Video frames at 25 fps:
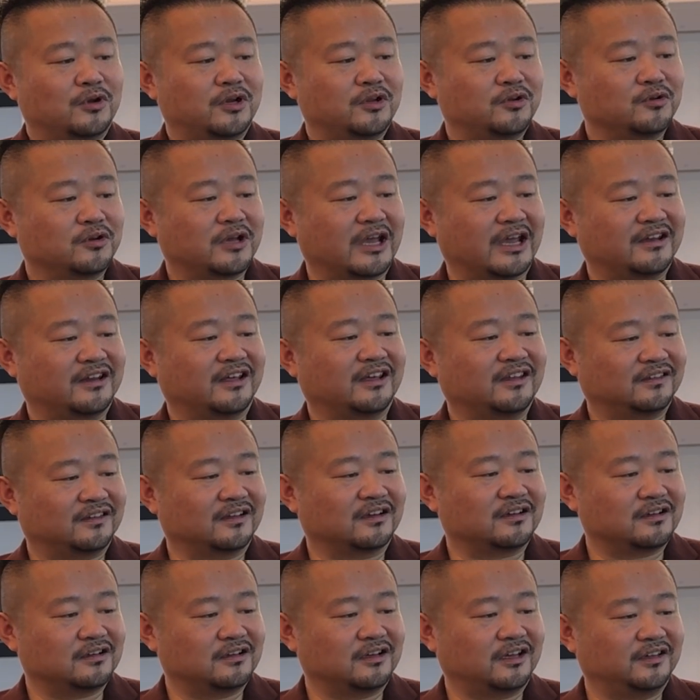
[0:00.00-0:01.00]
what you get is
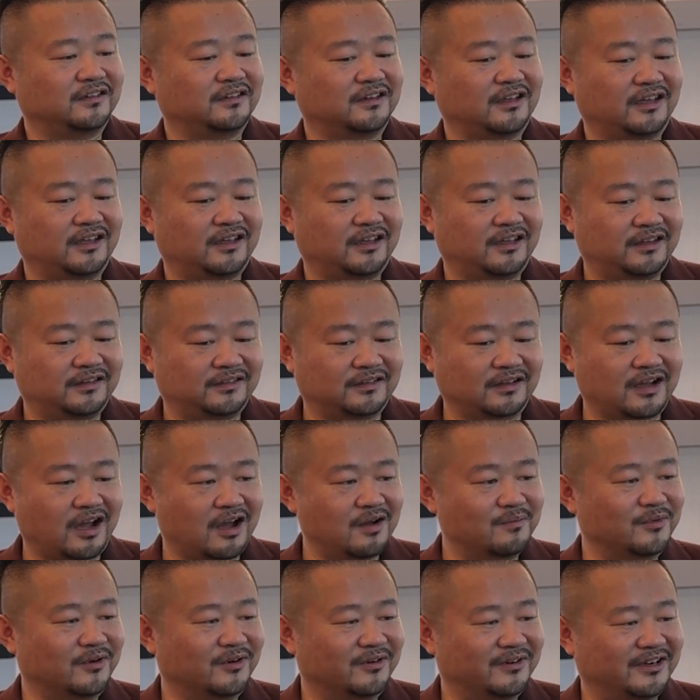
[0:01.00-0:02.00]
a is, is a
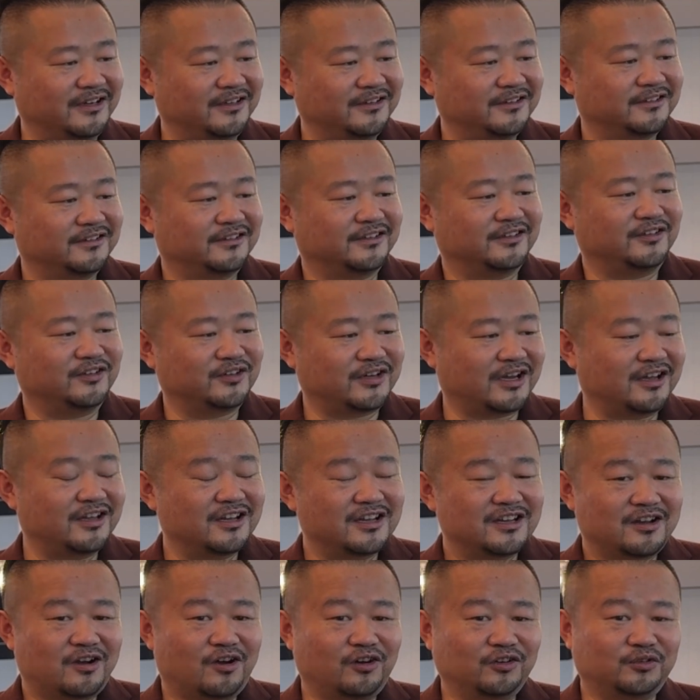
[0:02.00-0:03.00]
combo, right? You mm. can,
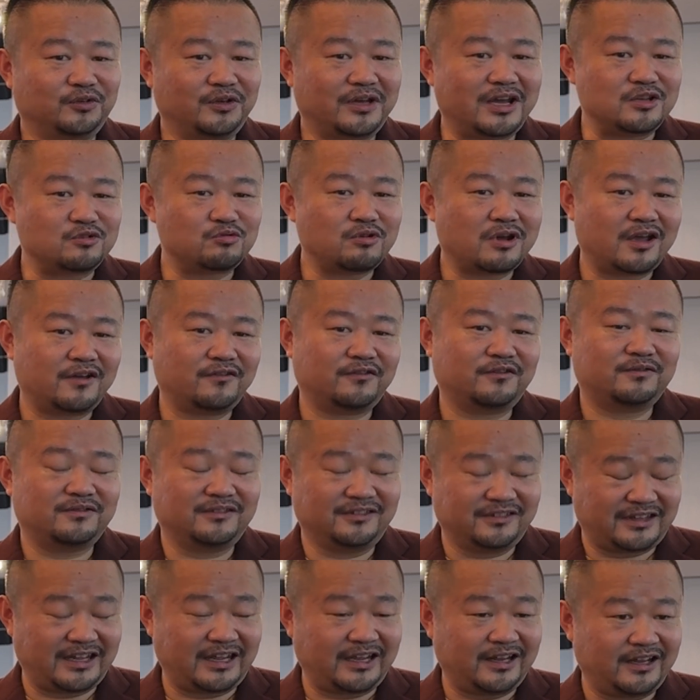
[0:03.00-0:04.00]
also, you can drive
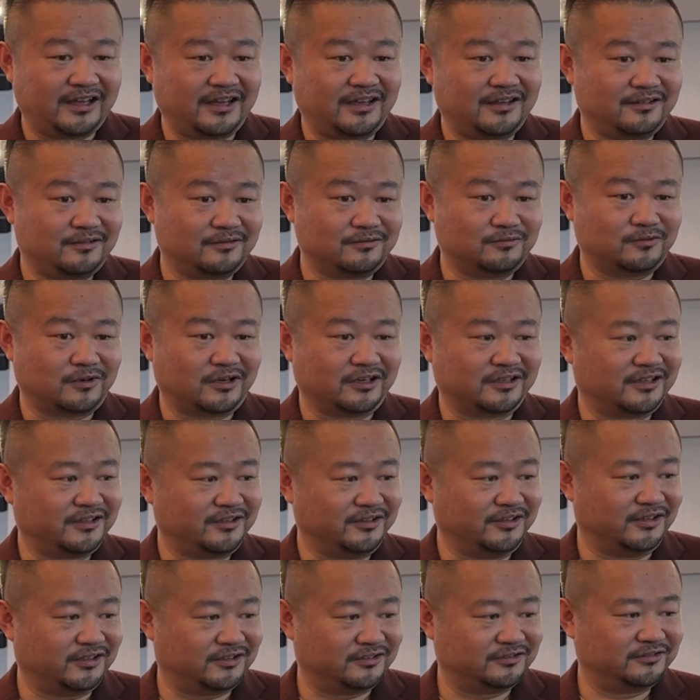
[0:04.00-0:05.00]
daily work,
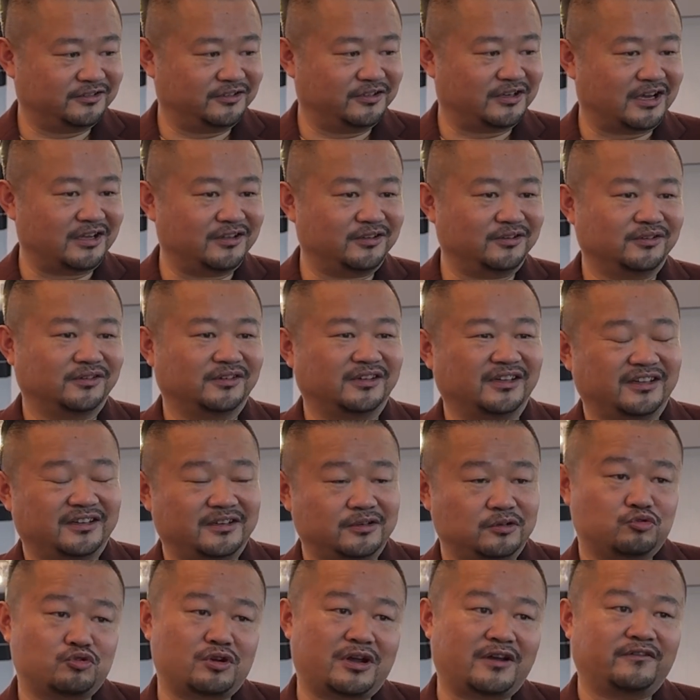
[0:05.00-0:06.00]
you know. You can use it
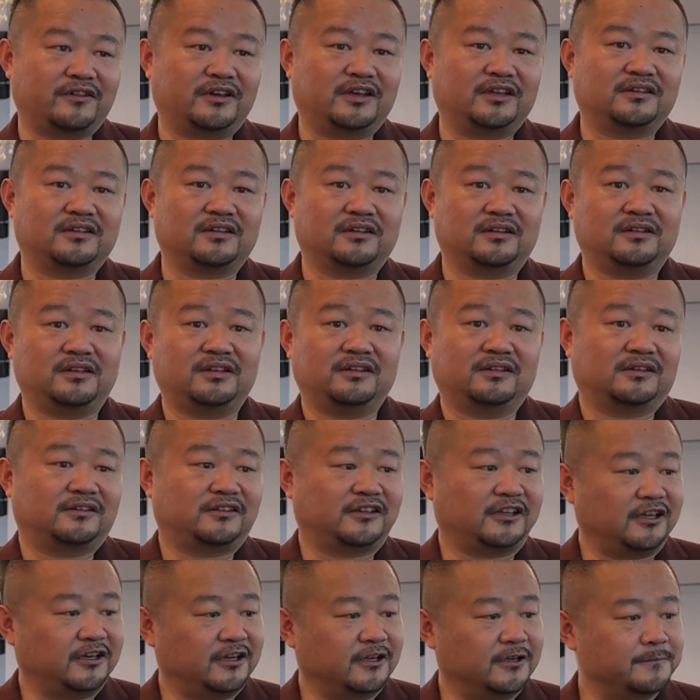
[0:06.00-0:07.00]
to drive it in the
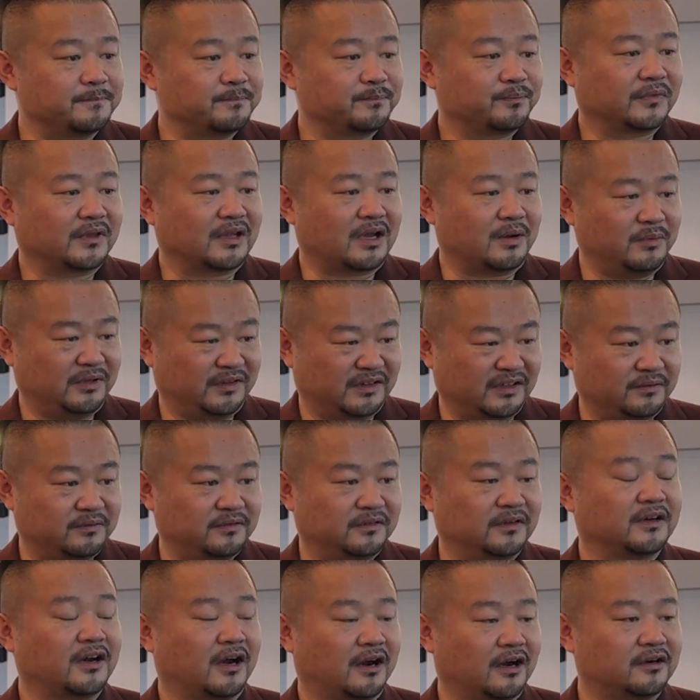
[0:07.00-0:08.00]
city. I mean, the,
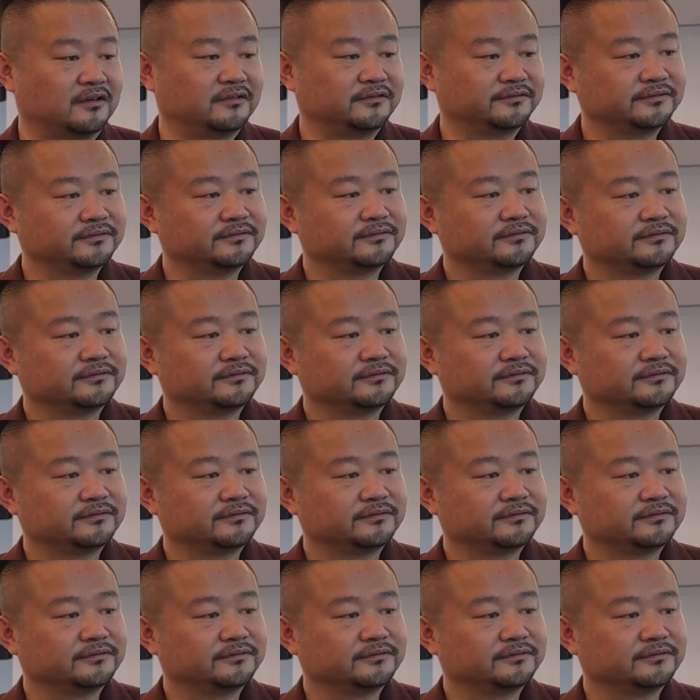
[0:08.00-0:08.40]
the car.